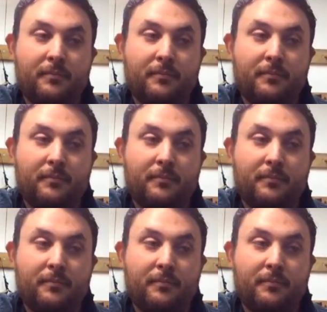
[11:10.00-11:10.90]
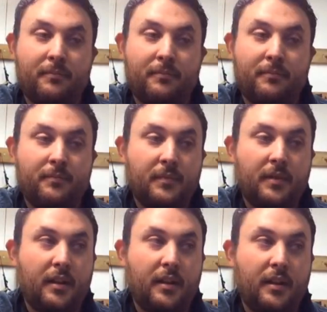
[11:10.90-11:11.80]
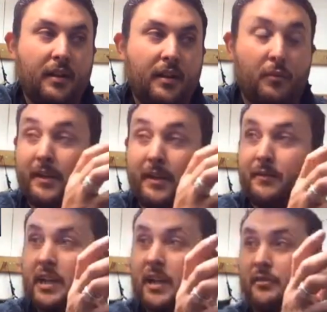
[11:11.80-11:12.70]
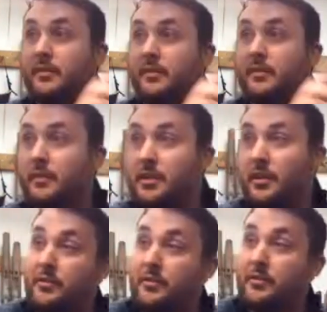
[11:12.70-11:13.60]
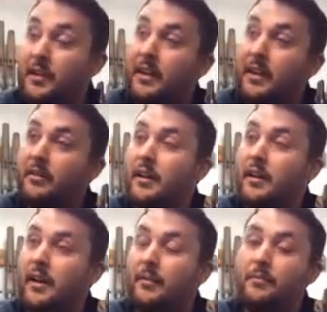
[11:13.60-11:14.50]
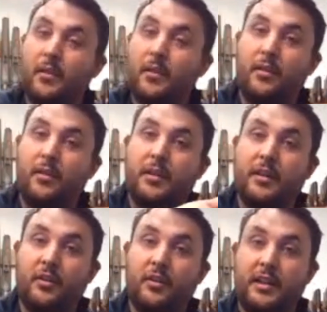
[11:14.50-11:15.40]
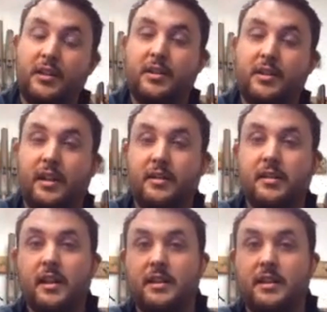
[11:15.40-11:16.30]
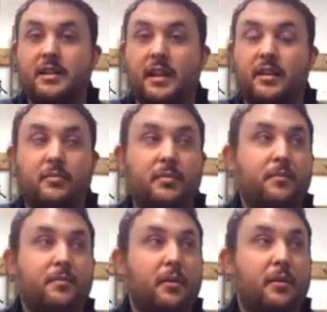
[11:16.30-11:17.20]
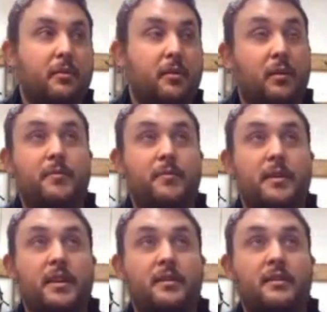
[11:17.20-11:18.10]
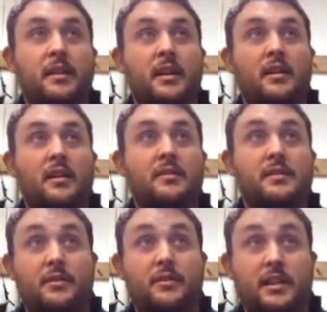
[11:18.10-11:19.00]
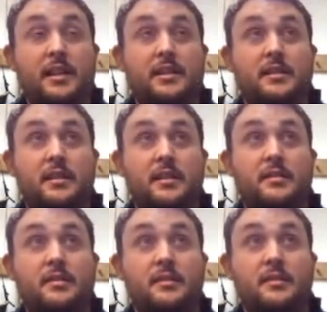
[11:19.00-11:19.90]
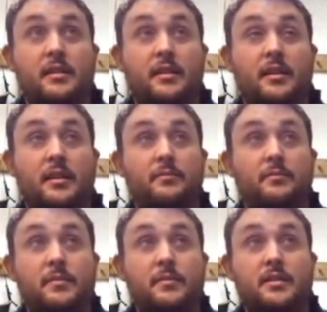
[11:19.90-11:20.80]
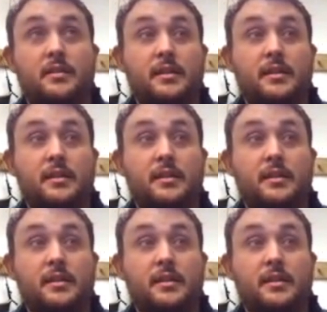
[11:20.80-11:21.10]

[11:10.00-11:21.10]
it's uh, um I mean checkering, which I do now, um, on on English guns, that's taken me probably well, I've been in seven years this um, this